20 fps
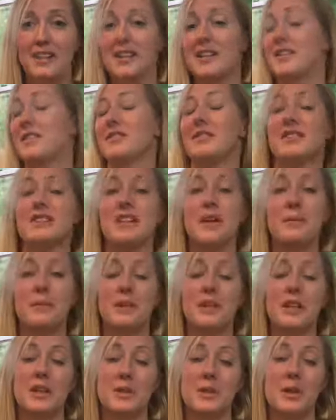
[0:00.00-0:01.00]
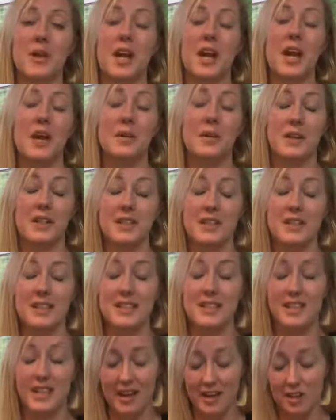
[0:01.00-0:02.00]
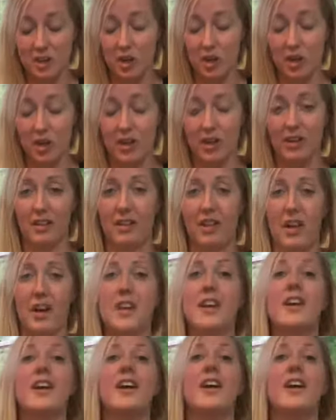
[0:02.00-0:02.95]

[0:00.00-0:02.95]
If somebody who carries tension a lot